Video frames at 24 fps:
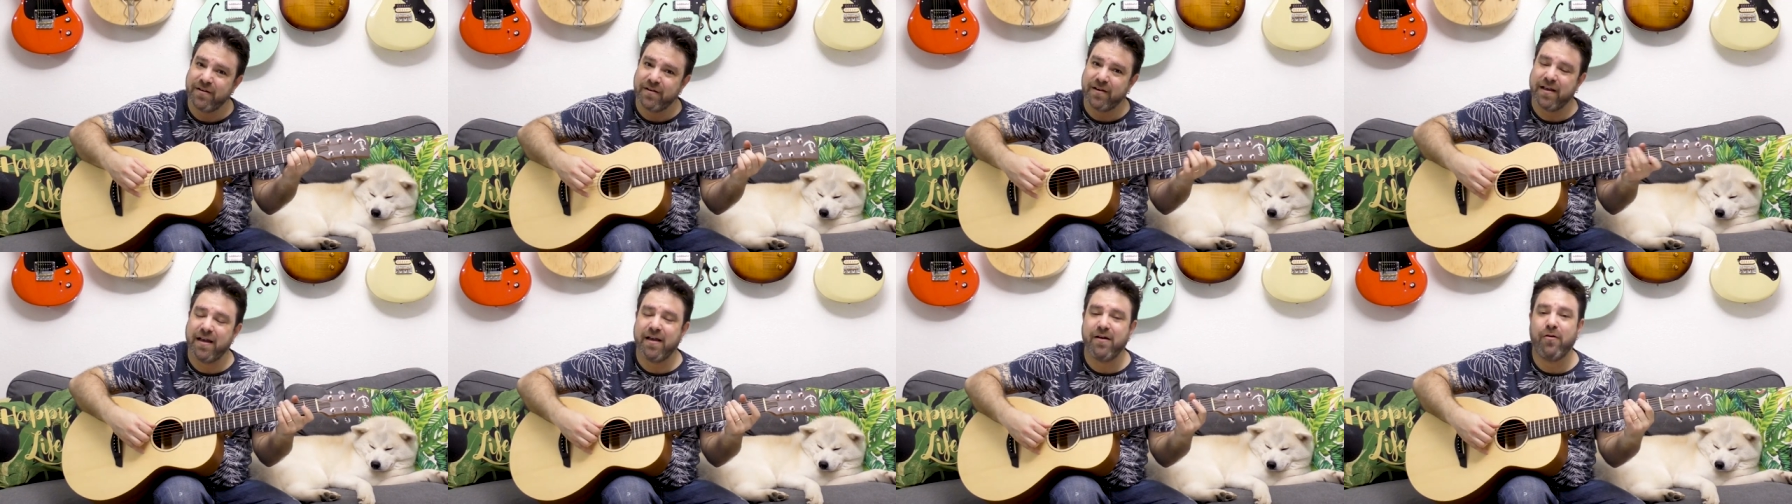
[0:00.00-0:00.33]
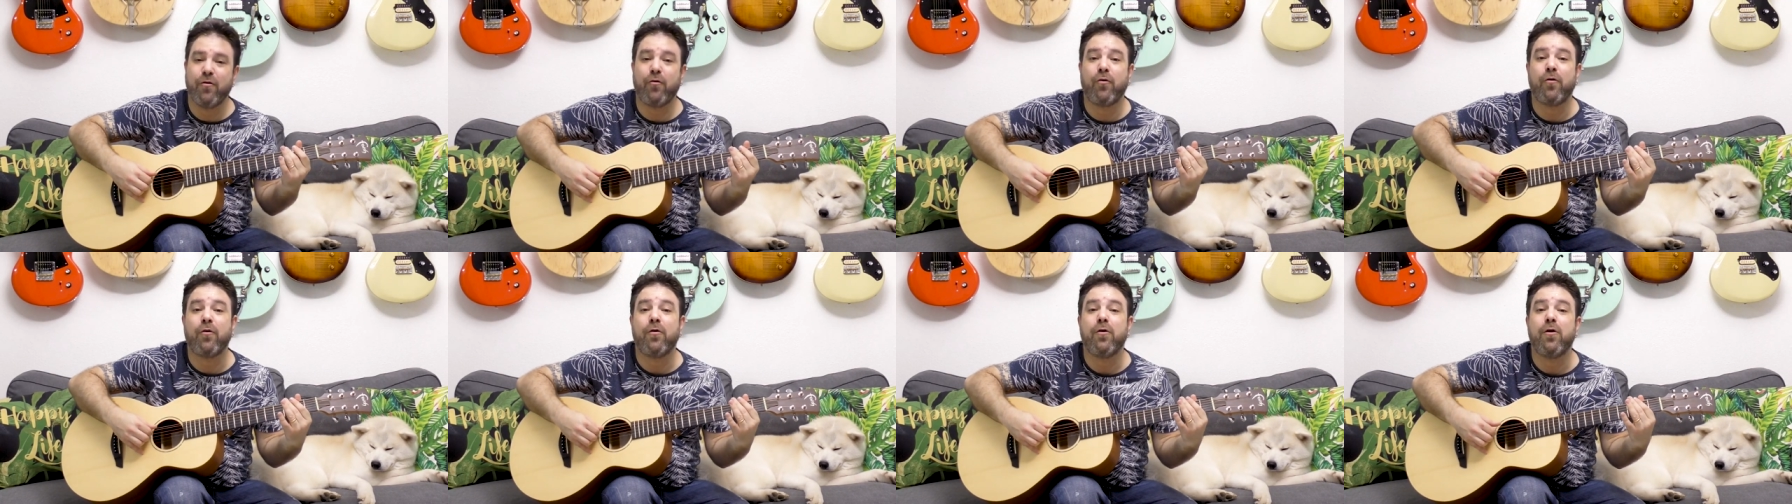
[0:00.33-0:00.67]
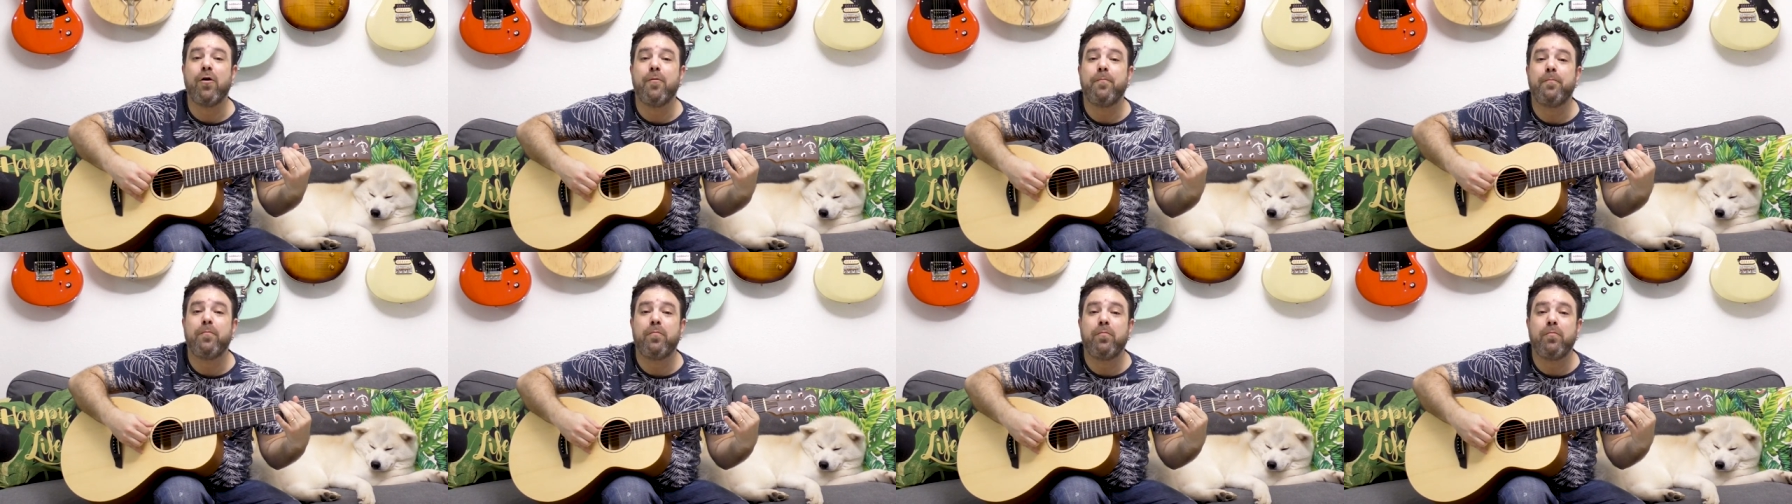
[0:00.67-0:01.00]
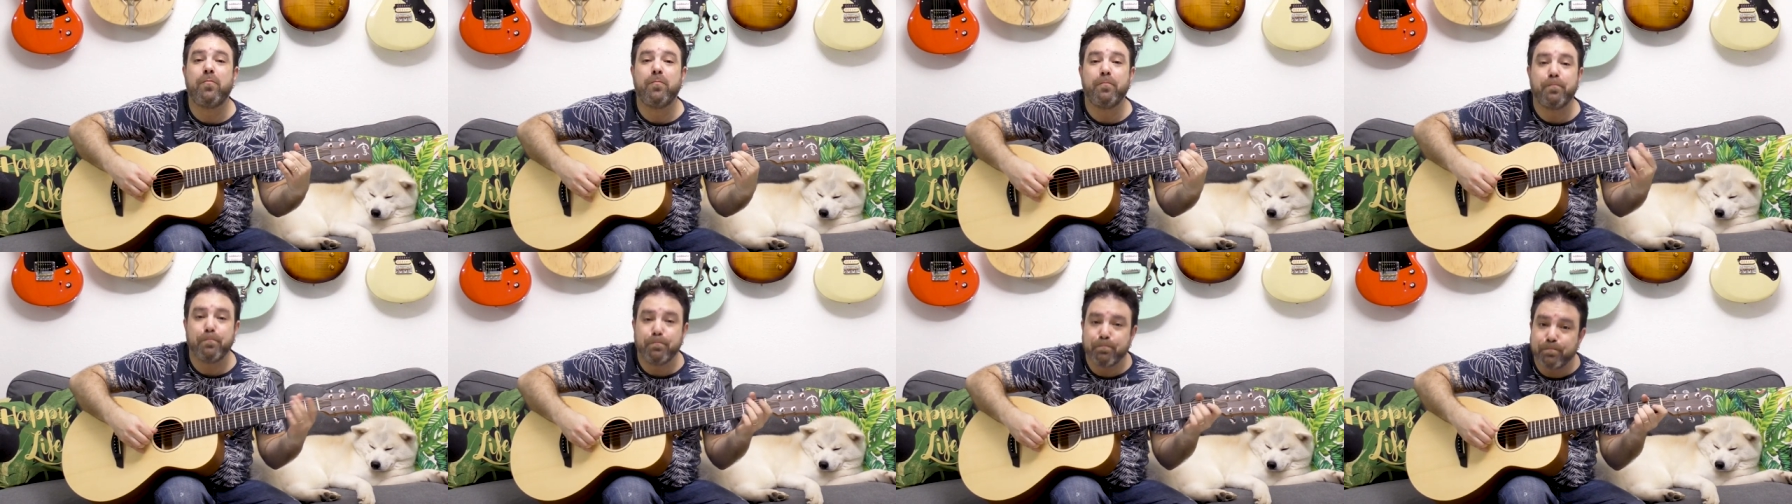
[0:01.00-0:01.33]
okay, or
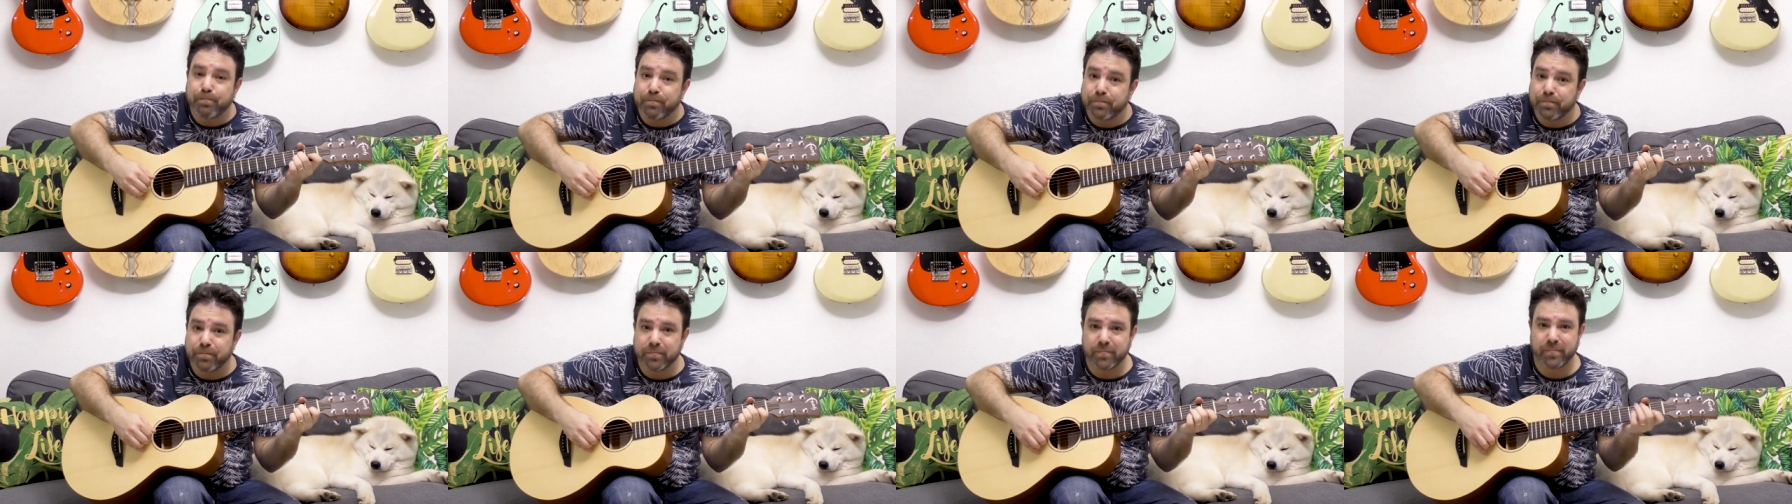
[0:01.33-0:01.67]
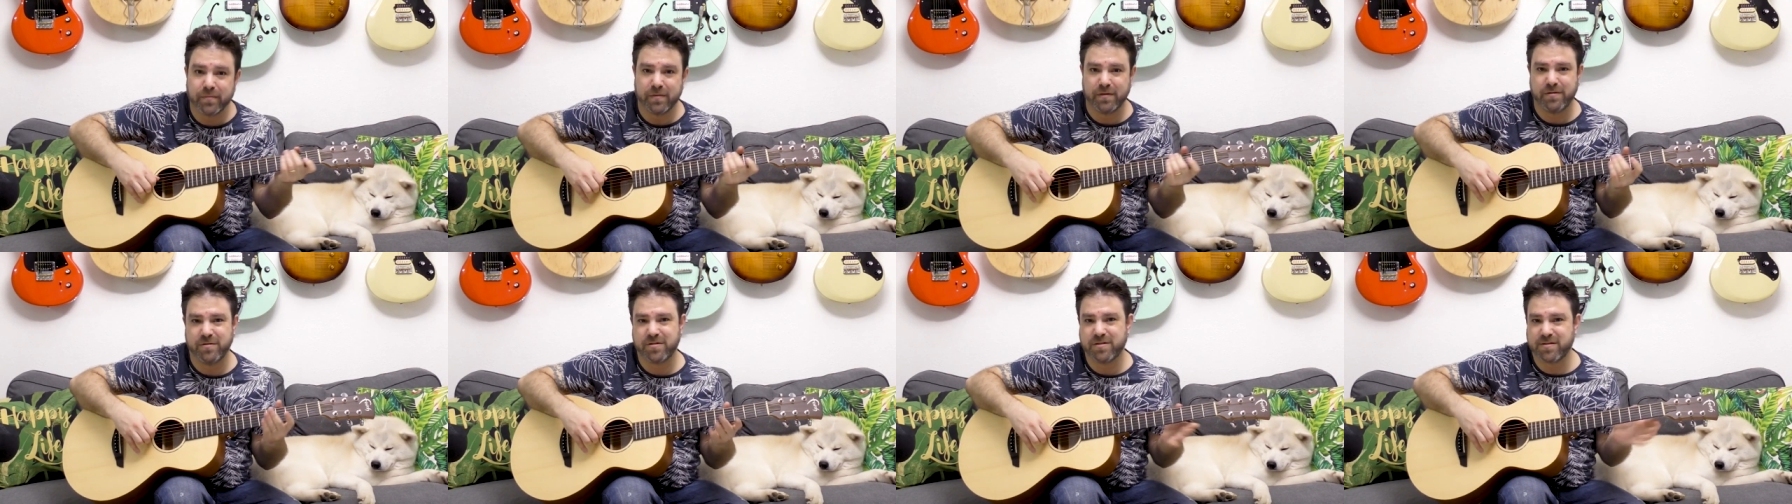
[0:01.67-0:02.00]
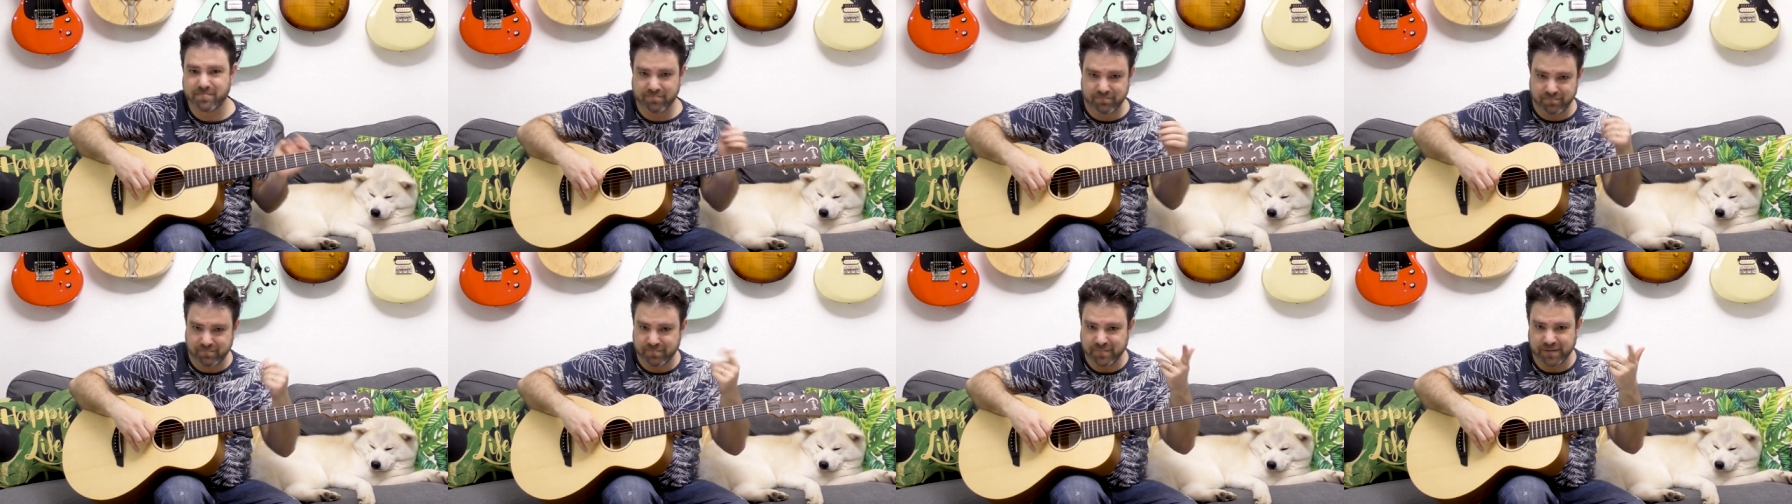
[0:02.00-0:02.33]
just